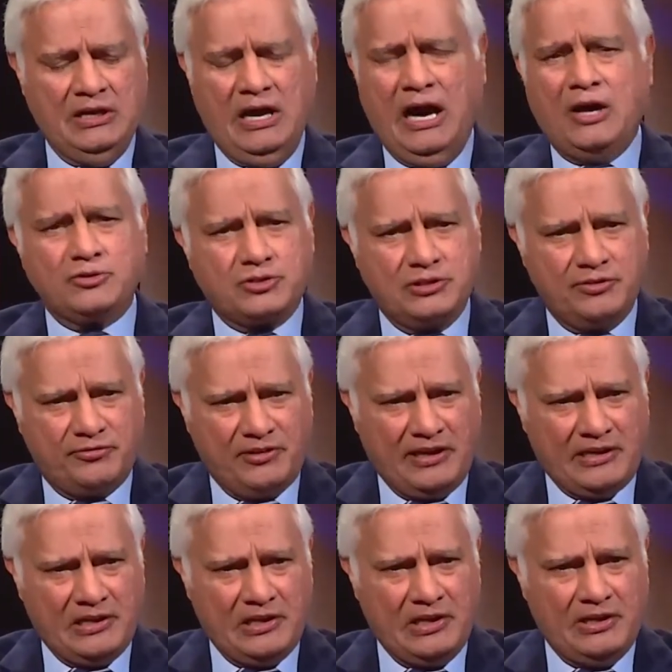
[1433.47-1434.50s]
how to
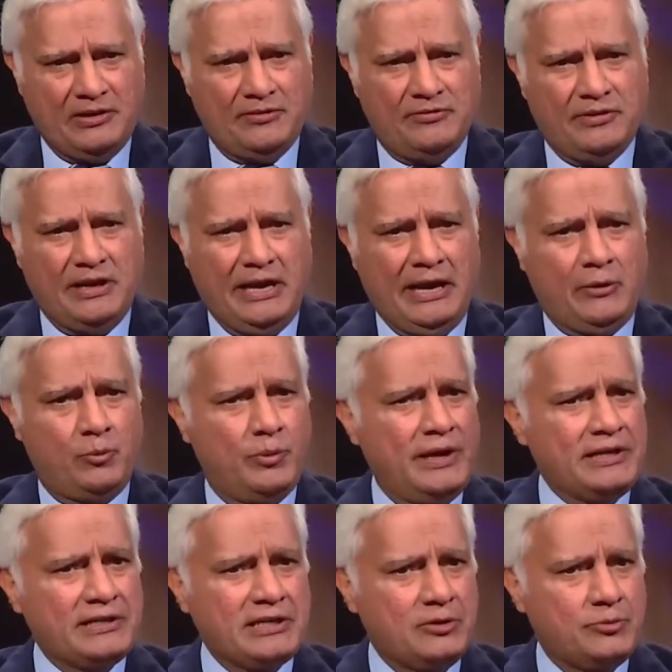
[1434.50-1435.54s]
define love, and
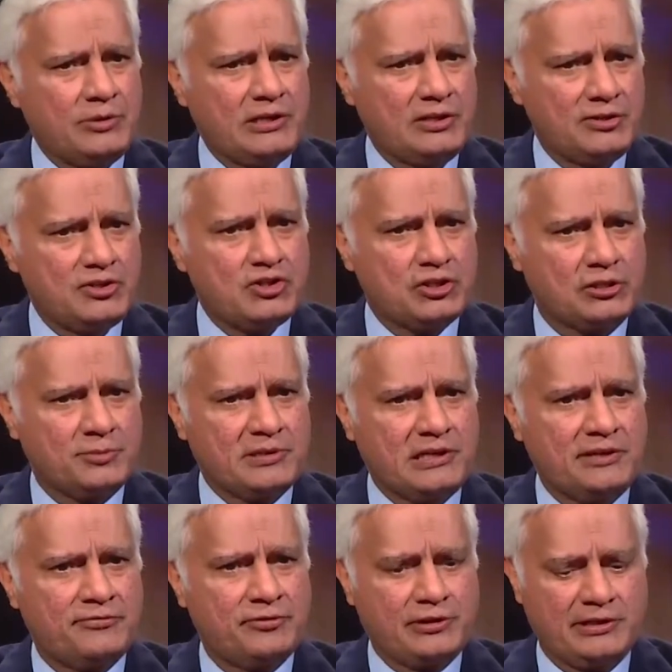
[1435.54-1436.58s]
when can we
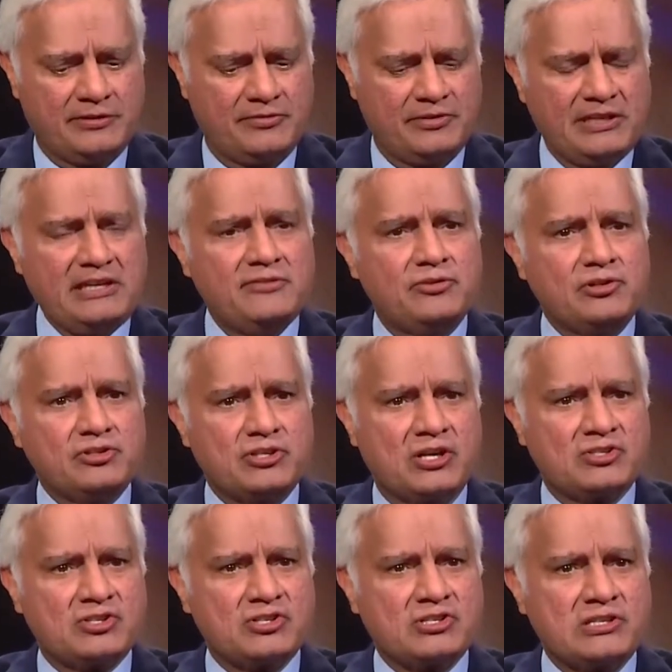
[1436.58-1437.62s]
legitimately forgive. Evil,
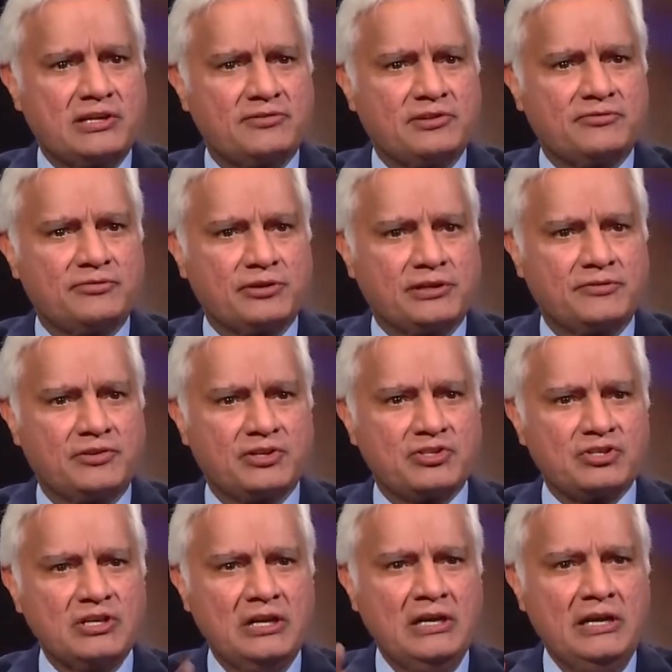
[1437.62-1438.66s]
justice, love, and
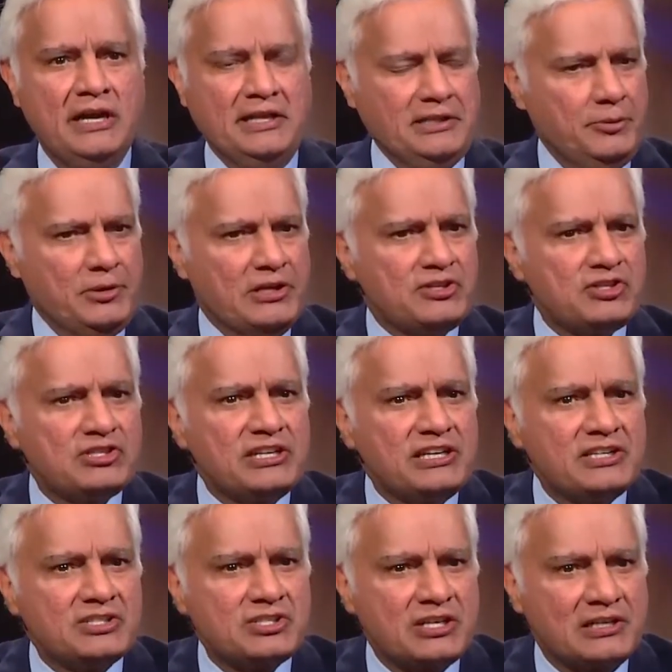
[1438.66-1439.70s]
forgiveness. And they were listening
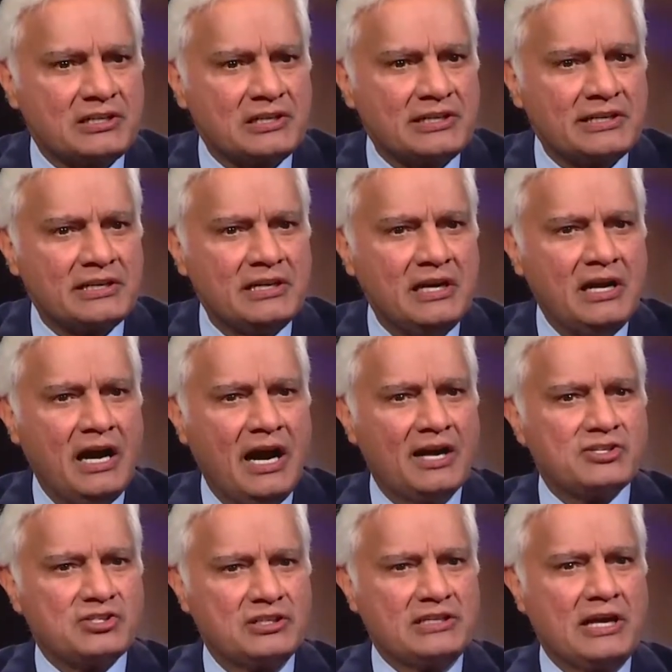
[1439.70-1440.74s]
intently. I
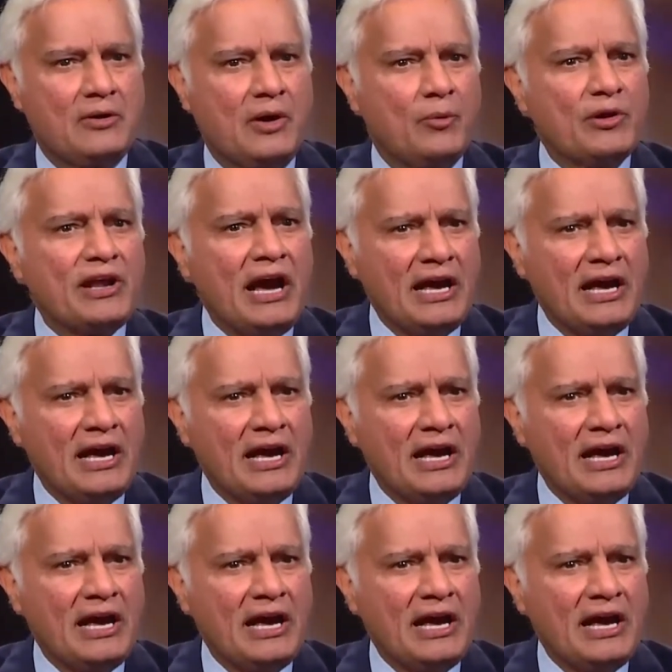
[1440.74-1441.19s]
said, now I want to